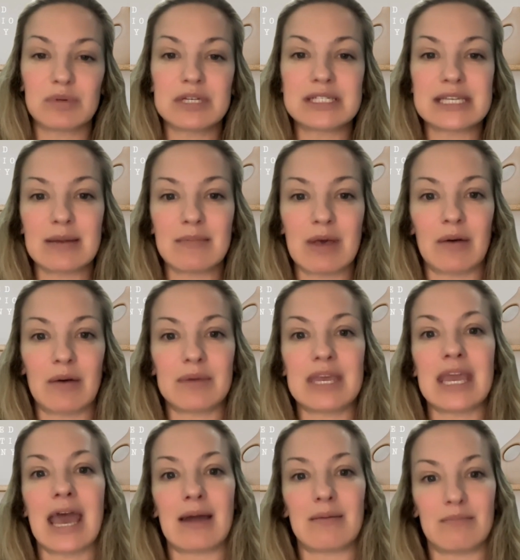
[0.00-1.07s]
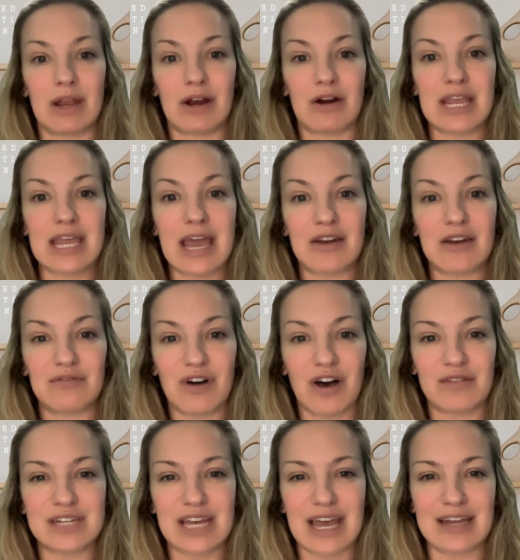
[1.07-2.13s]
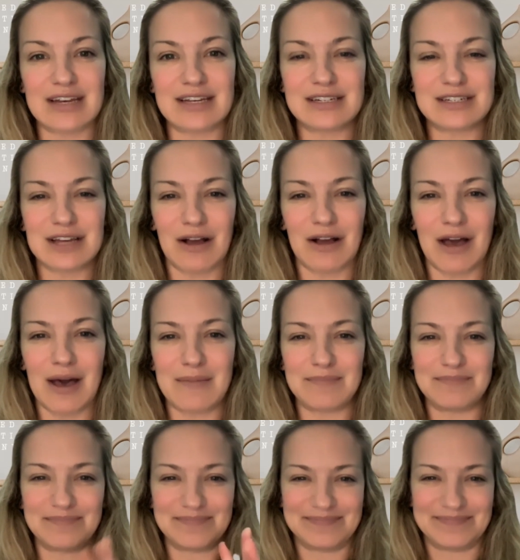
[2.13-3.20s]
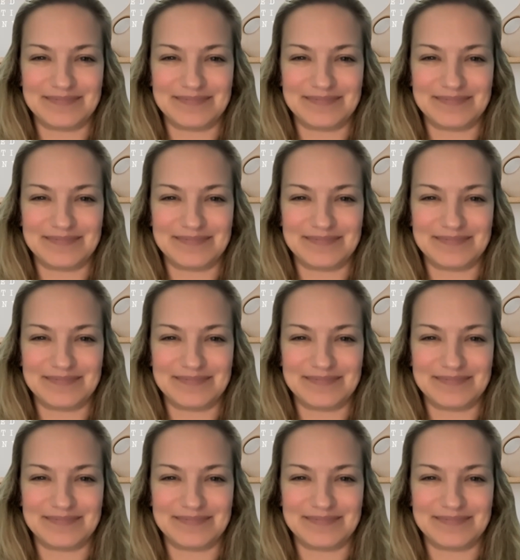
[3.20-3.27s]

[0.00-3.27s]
please email me at mary@evolveded.com.